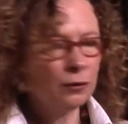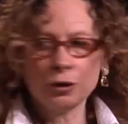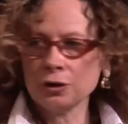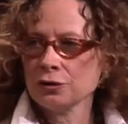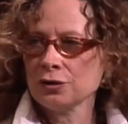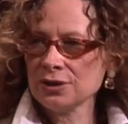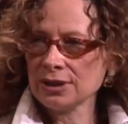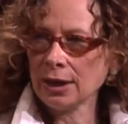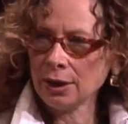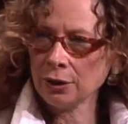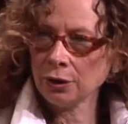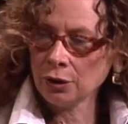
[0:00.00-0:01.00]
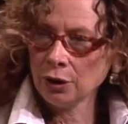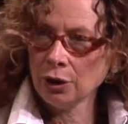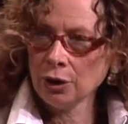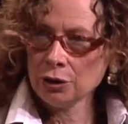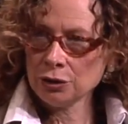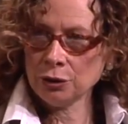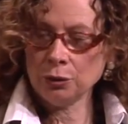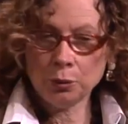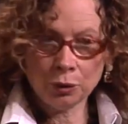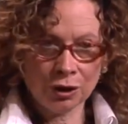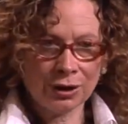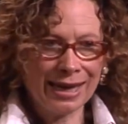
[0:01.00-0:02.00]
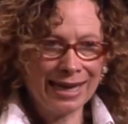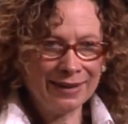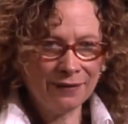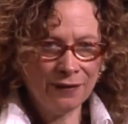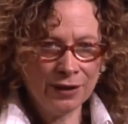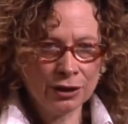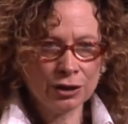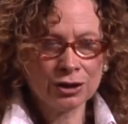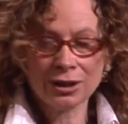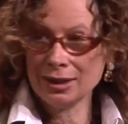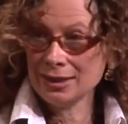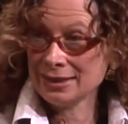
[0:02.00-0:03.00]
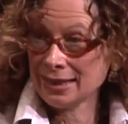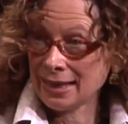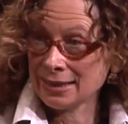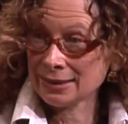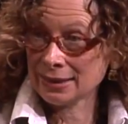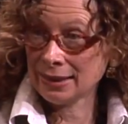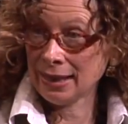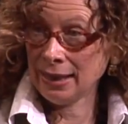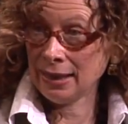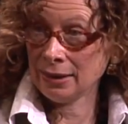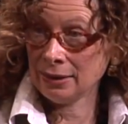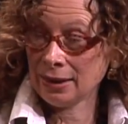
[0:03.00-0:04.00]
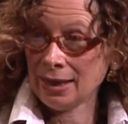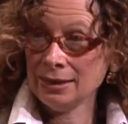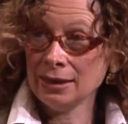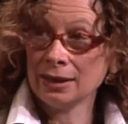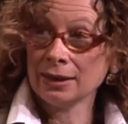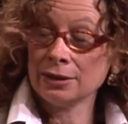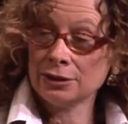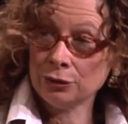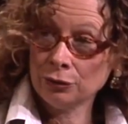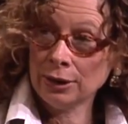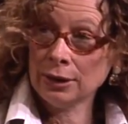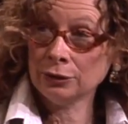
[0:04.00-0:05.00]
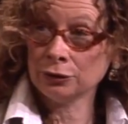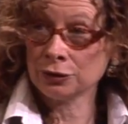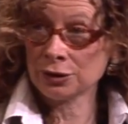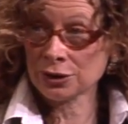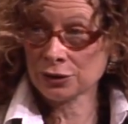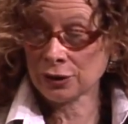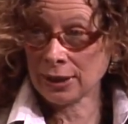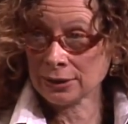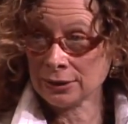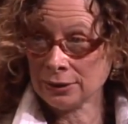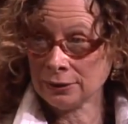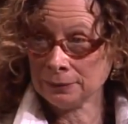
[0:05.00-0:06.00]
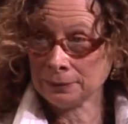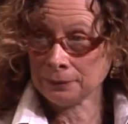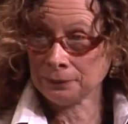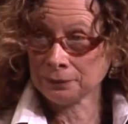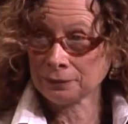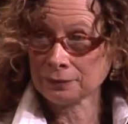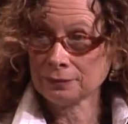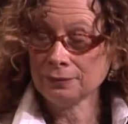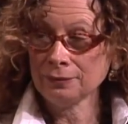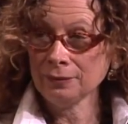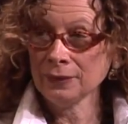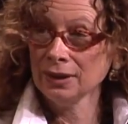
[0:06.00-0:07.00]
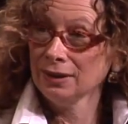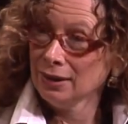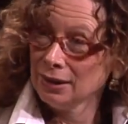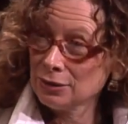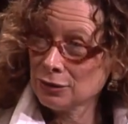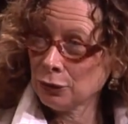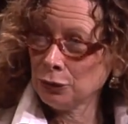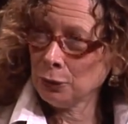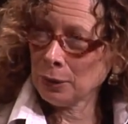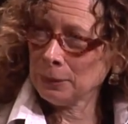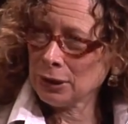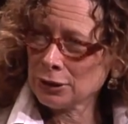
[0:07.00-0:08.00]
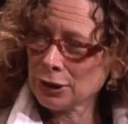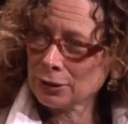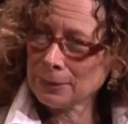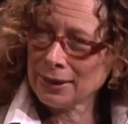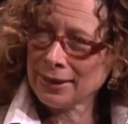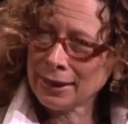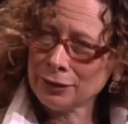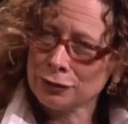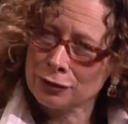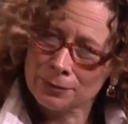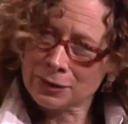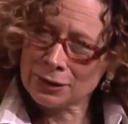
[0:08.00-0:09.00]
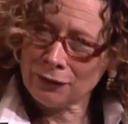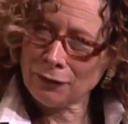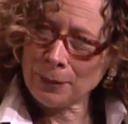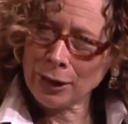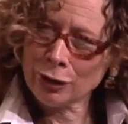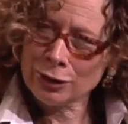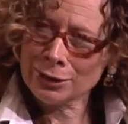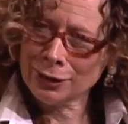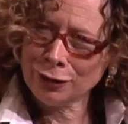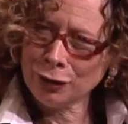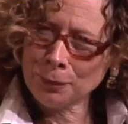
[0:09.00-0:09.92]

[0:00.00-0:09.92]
or your desire to work and finish the task at hand and not get derailed or distracted. So, do you want me to talk about that in terms of parenting or